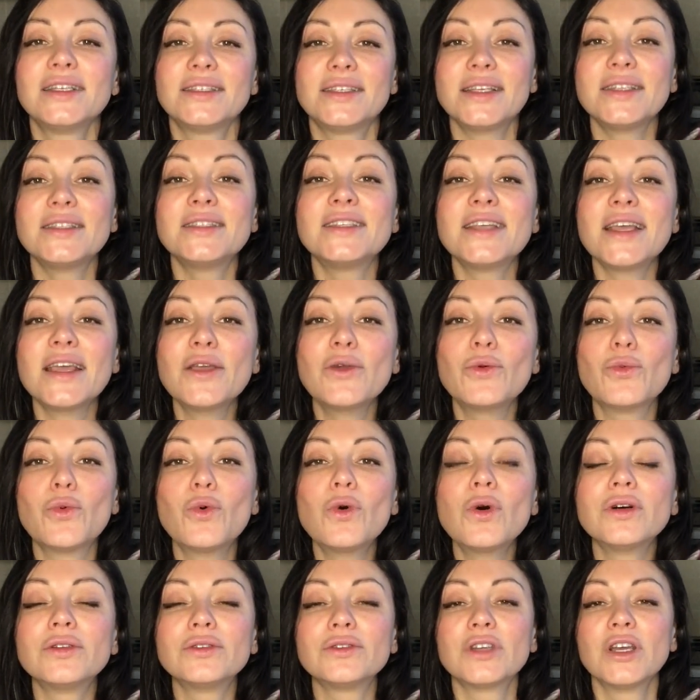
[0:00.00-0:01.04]
that they
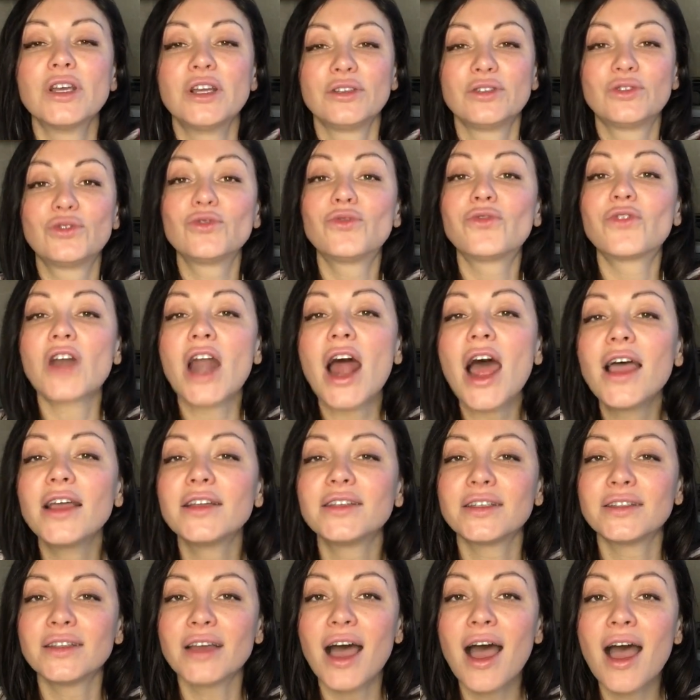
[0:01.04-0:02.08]
want to
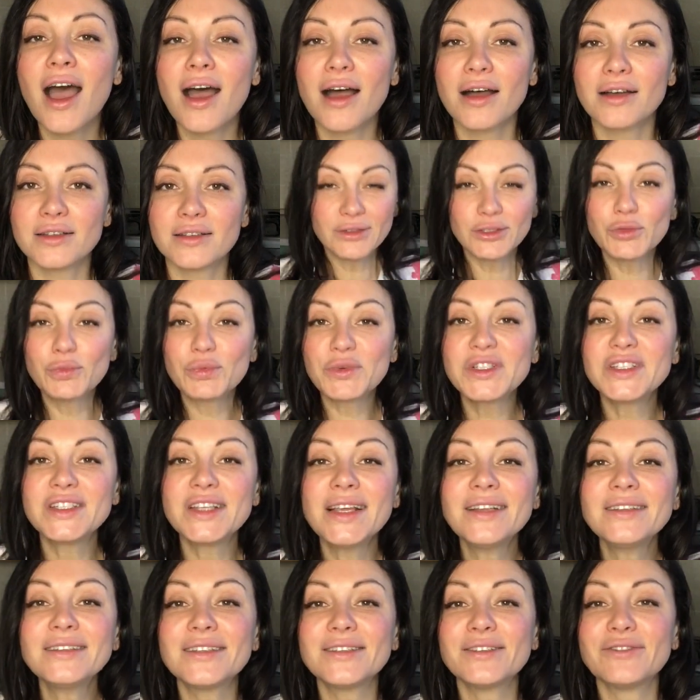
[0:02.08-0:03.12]
frighten us, to
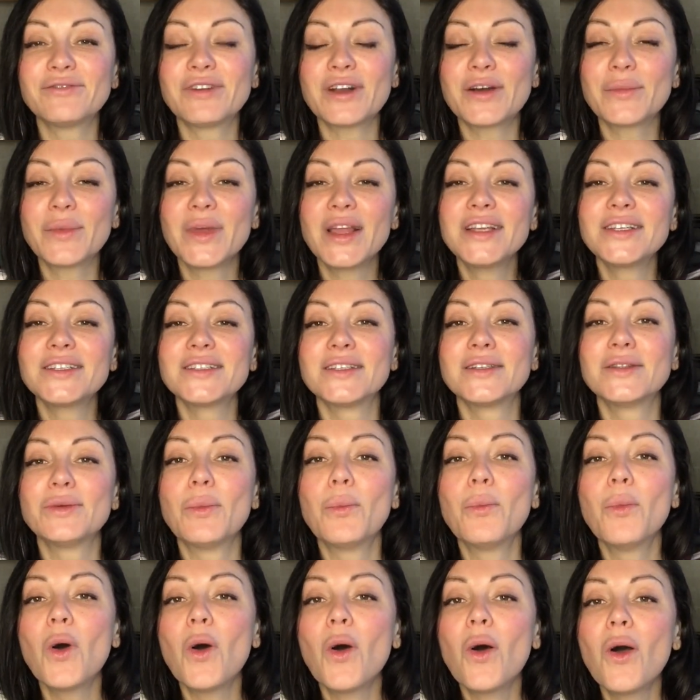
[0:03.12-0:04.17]
present information
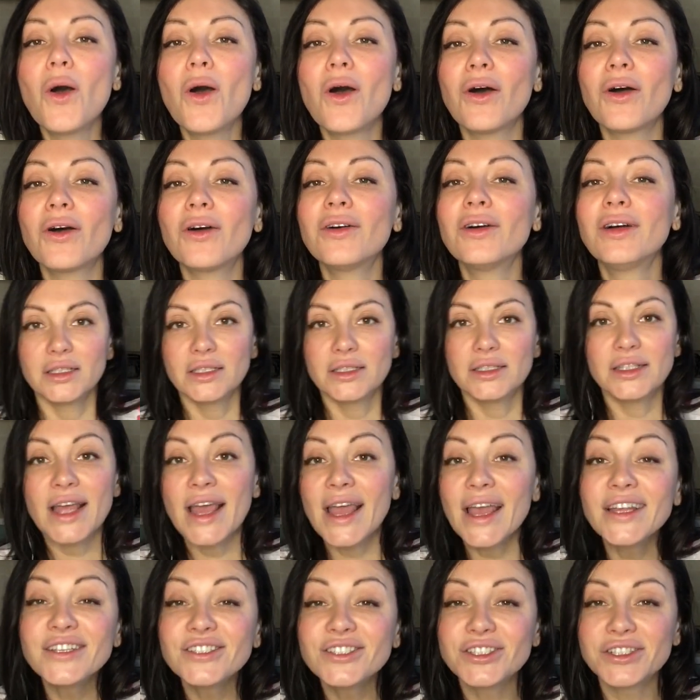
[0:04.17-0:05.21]
more
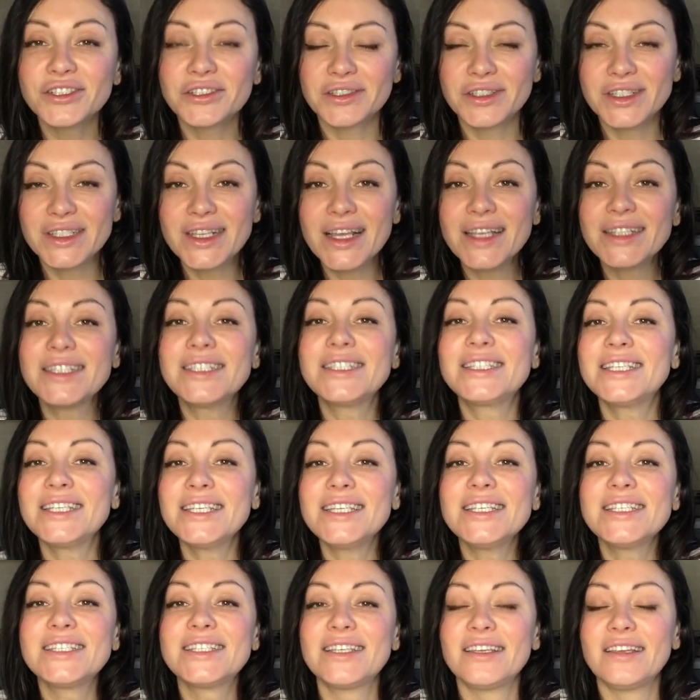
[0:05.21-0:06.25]
danger than it
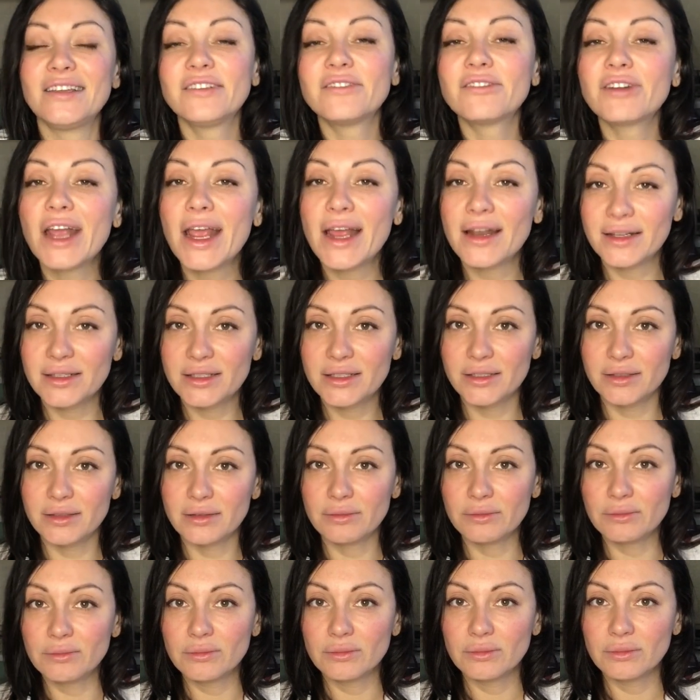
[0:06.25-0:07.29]
is in reality.
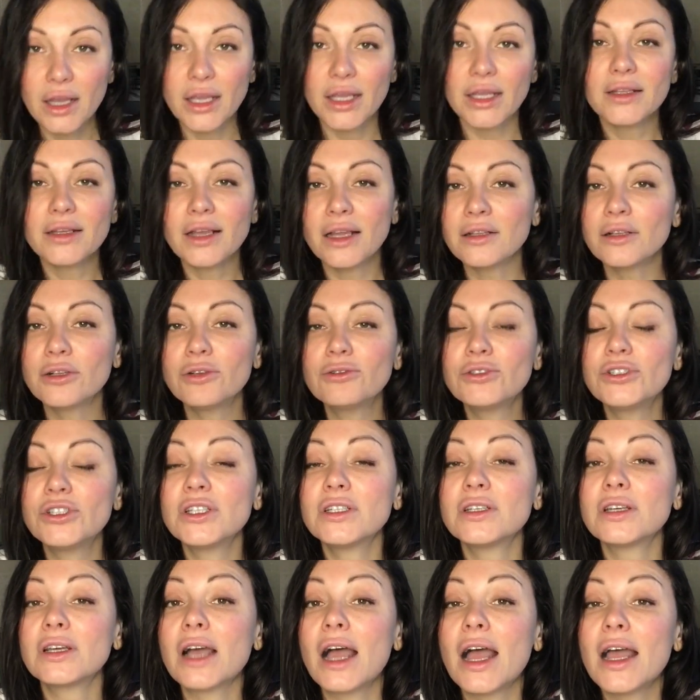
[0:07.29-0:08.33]
In conclusion,
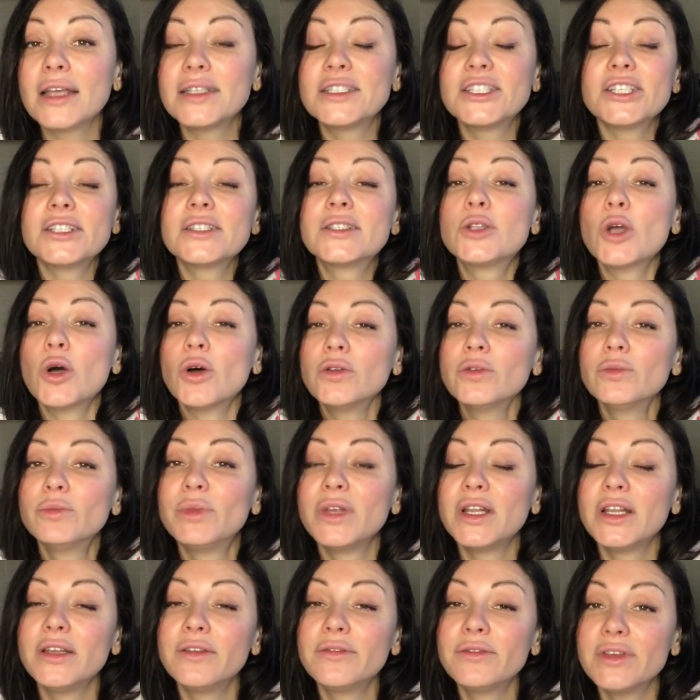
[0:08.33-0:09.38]
I just don't
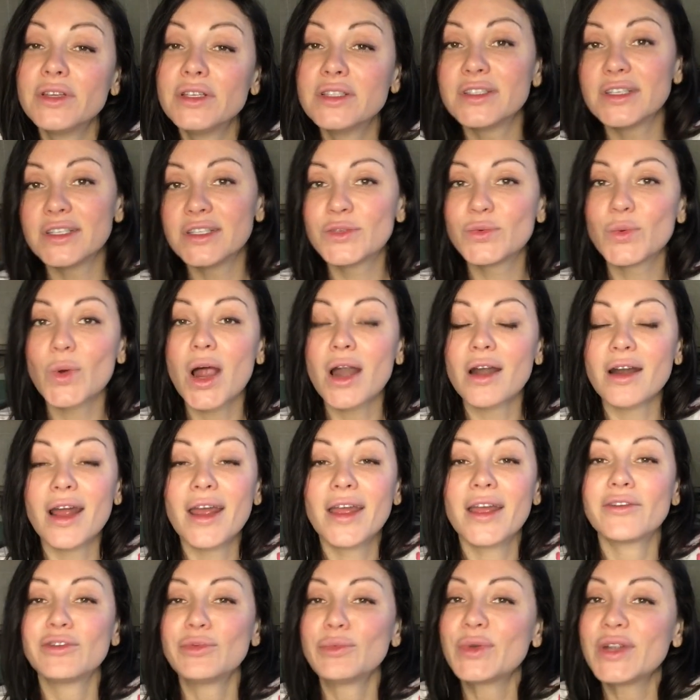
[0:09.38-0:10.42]
believe in this war. I
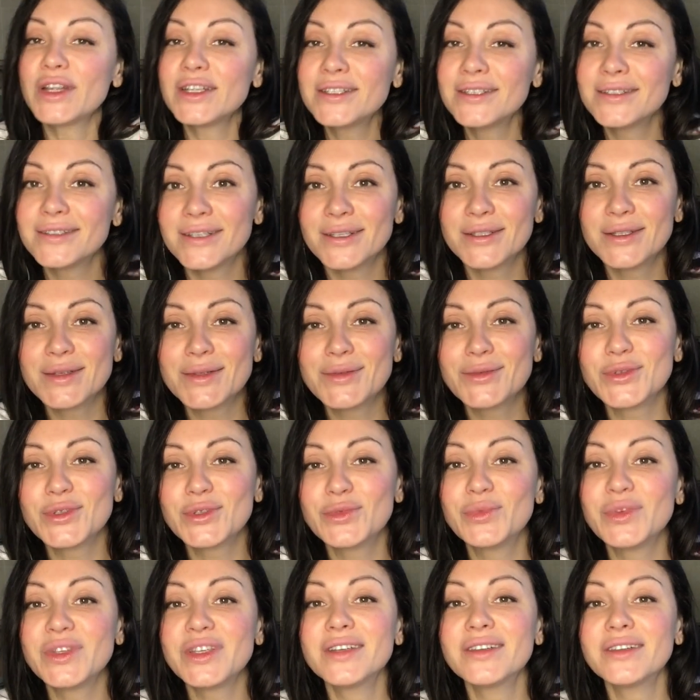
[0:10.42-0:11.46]
have impression that it will
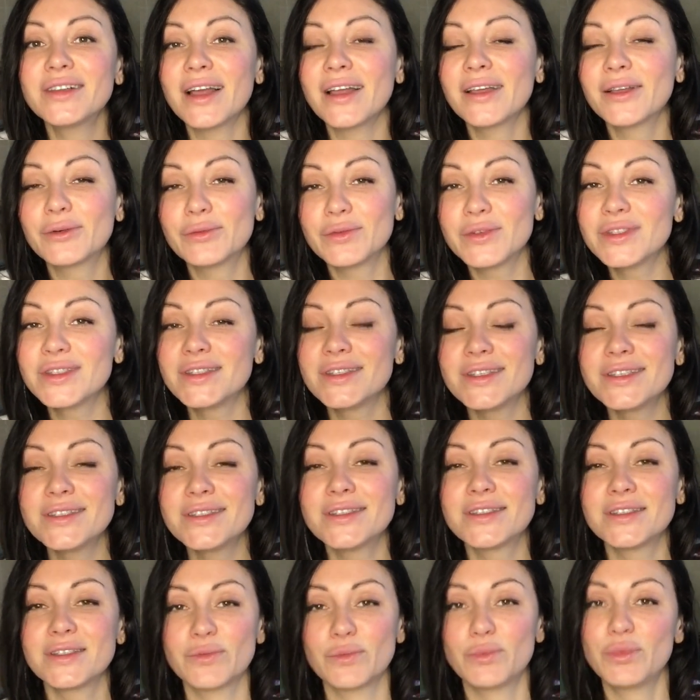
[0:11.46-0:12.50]
be like with this
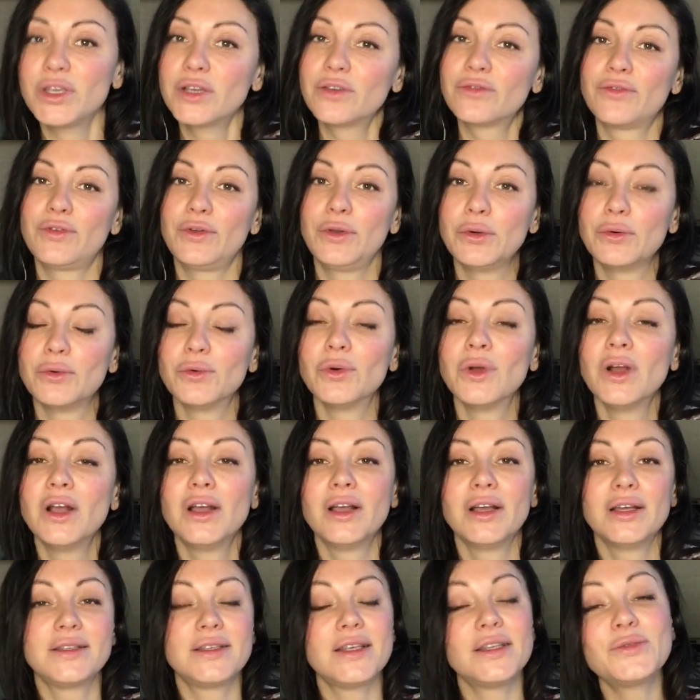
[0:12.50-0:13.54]
big flu.
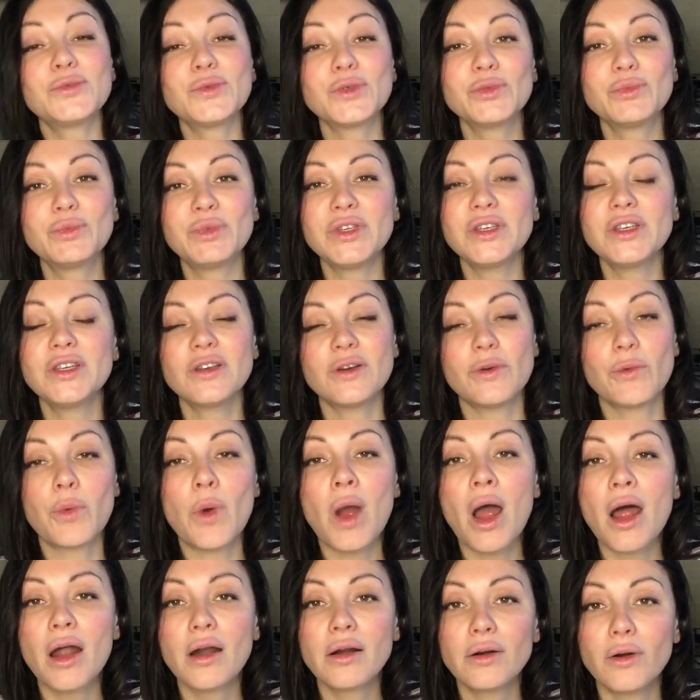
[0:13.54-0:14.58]
That will be
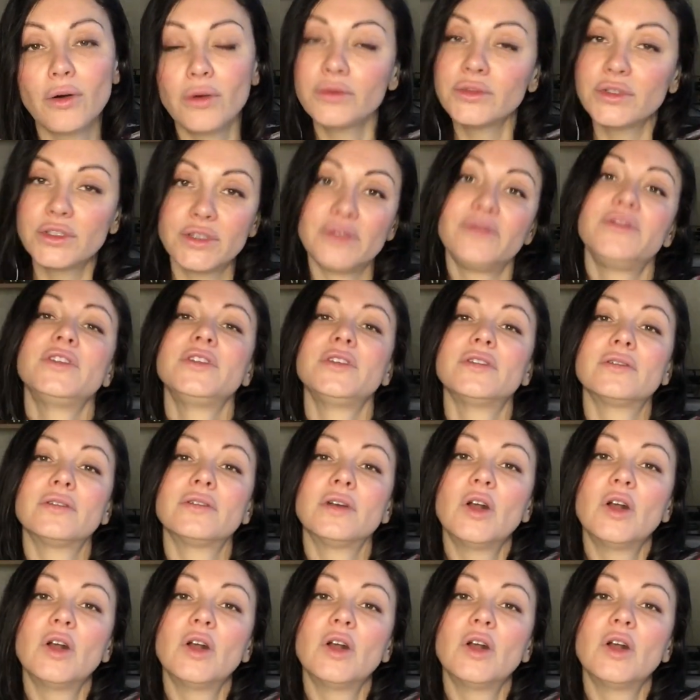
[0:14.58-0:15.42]
war on TV.